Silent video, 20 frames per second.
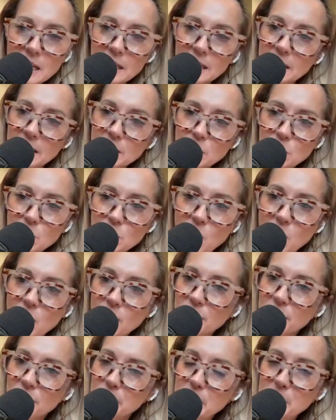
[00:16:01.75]
Can you
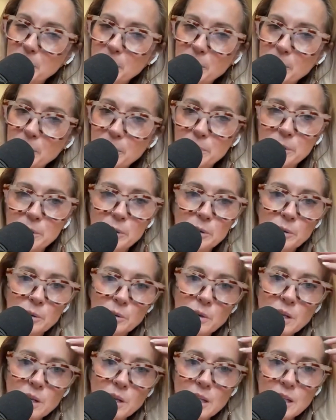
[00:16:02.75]
walk people
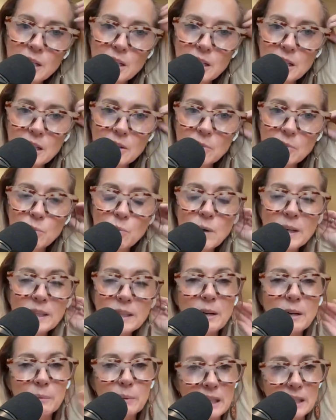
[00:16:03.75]
through what
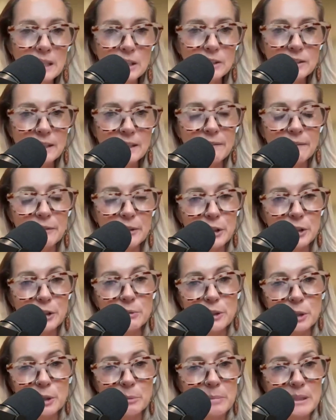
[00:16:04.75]
that really looks like for you
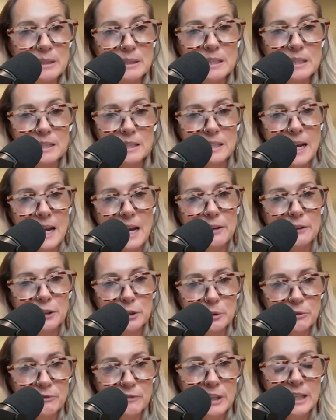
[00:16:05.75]
and your business and how
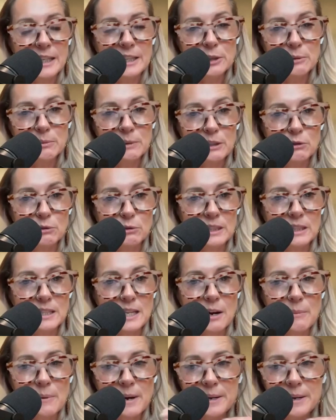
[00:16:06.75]
you're filling your retreats
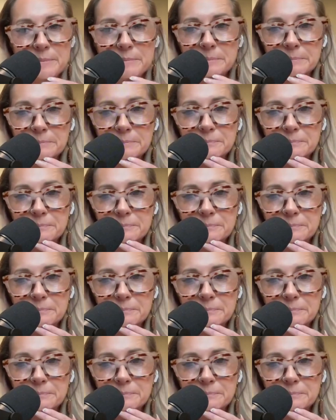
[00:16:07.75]
that way?